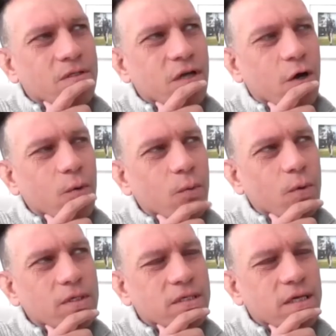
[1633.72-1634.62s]
So
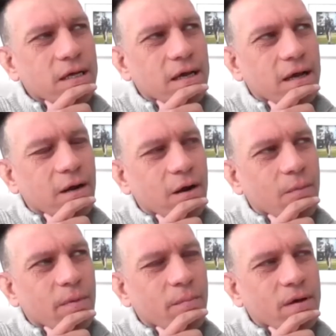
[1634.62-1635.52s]
I
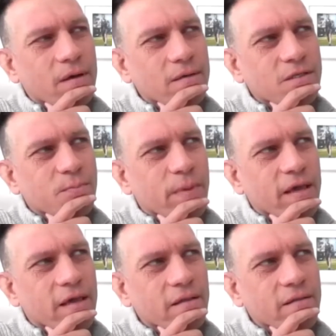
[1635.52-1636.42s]
remember
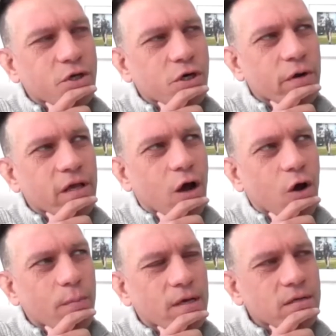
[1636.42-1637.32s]
speaking to Jerry
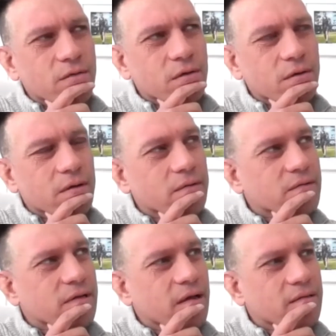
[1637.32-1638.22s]
Gomez, a
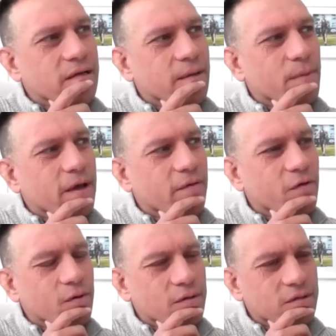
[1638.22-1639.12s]
teammate of
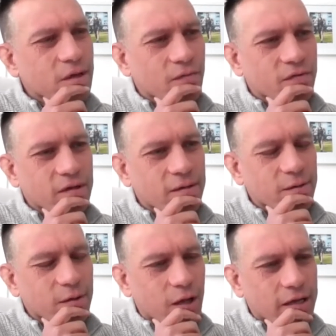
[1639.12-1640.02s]
yours,
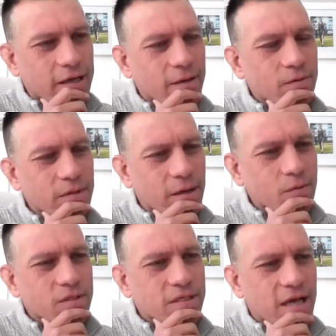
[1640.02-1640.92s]
often like he
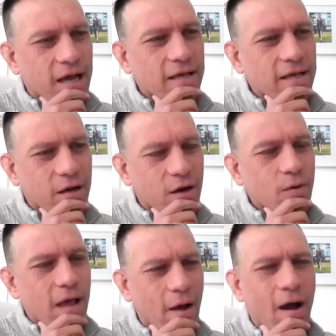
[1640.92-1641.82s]
would say,
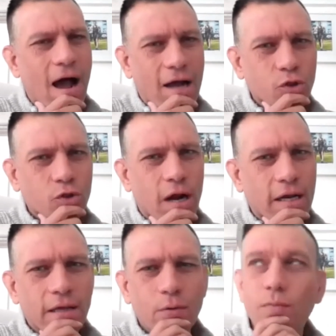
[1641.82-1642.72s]
how hard
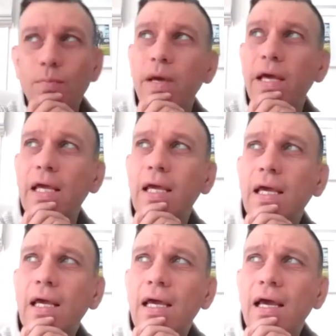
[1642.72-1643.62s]
training would be
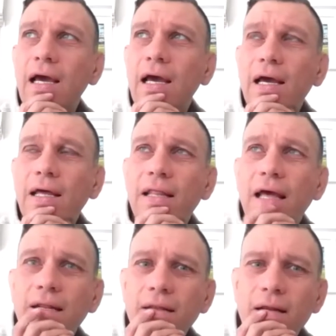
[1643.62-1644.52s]
in
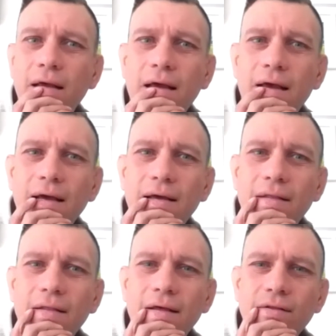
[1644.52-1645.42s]

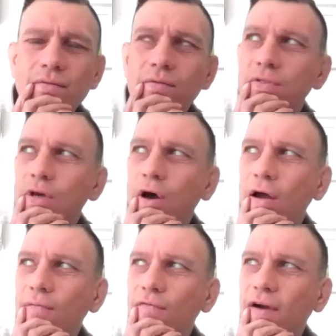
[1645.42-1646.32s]
that
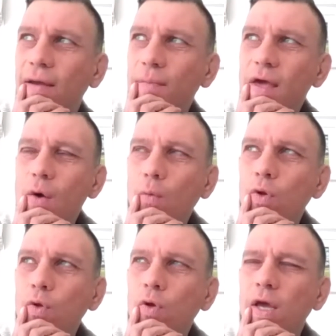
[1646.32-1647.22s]
time frame.
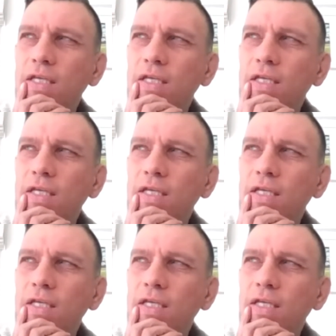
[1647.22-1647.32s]
Were